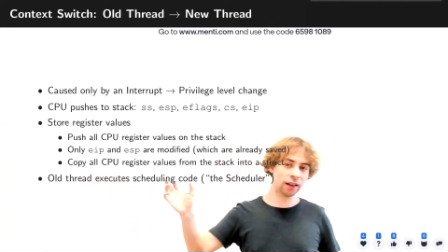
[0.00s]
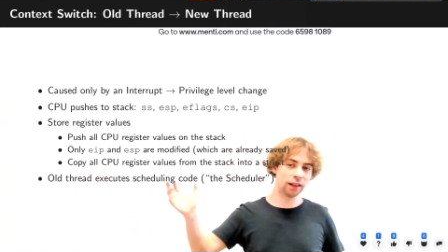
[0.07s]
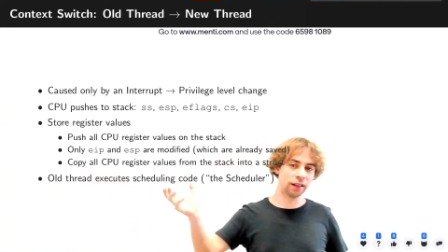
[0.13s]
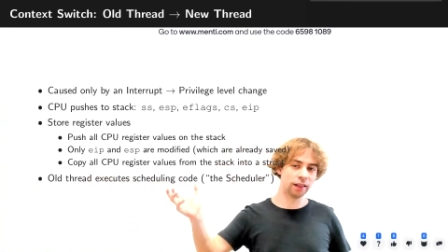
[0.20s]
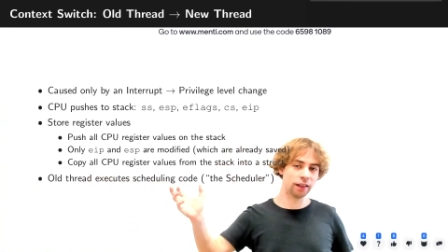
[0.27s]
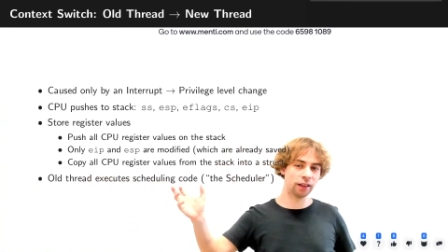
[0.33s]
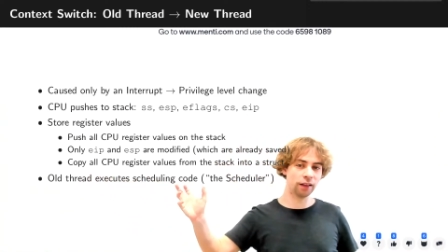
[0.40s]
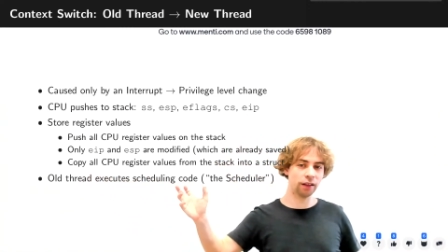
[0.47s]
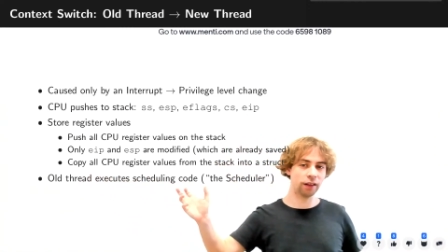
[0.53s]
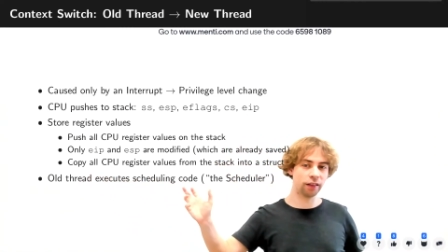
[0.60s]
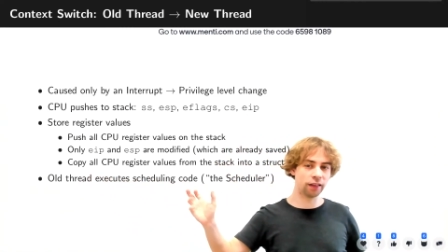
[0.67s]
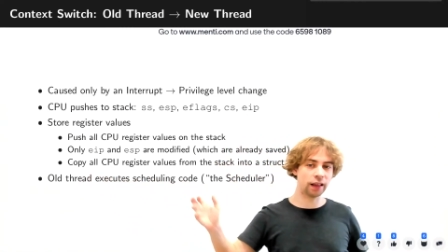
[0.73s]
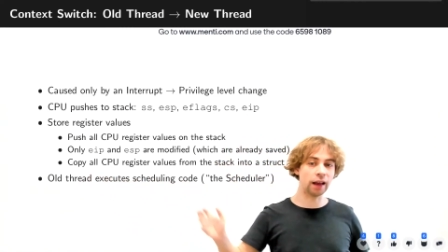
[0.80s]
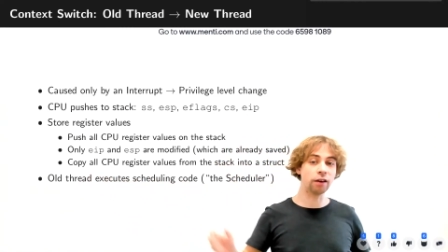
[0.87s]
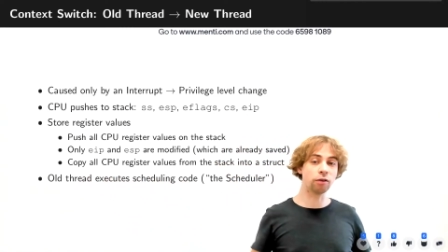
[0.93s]
the
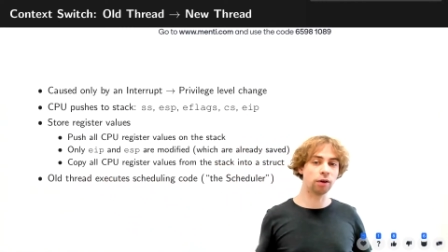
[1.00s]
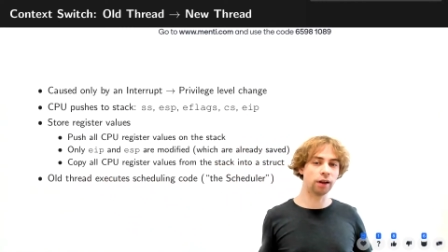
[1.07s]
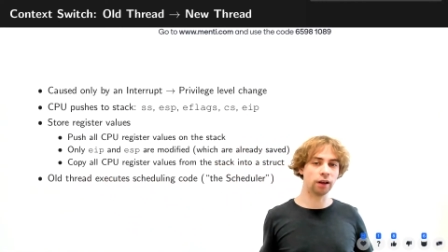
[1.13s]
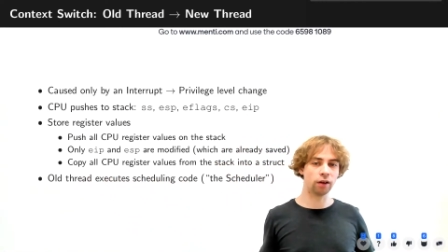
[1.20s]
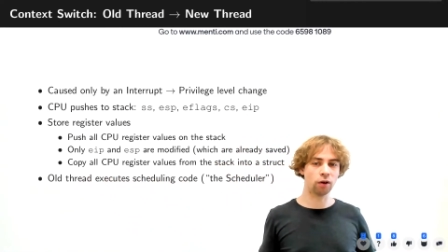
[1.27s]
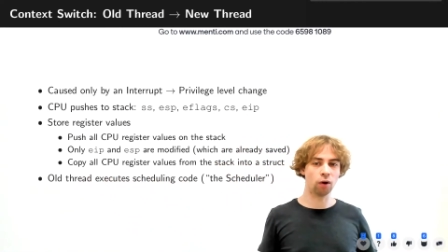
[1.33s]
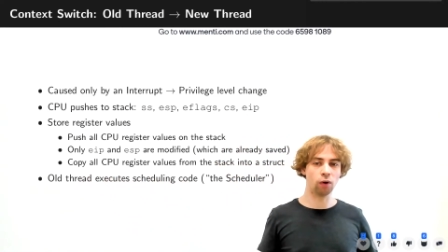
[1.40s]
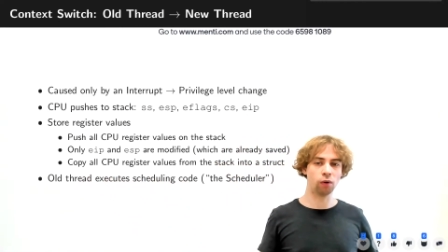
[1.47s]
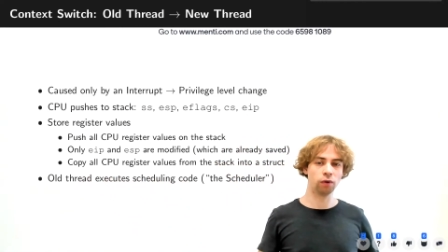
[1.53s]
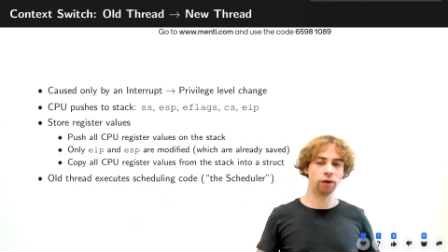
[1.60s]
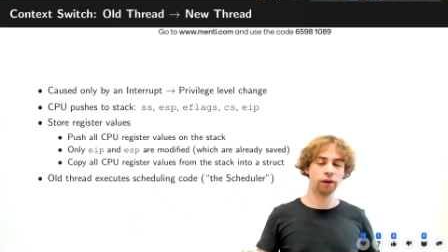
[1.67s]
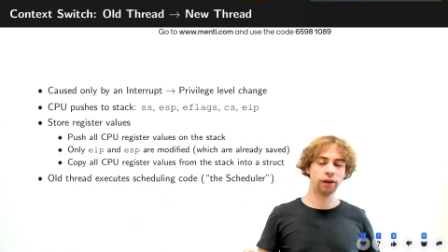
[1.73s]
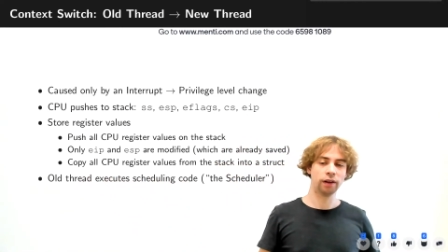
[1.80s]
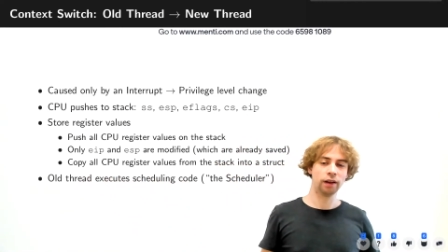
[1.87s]
scheduling code.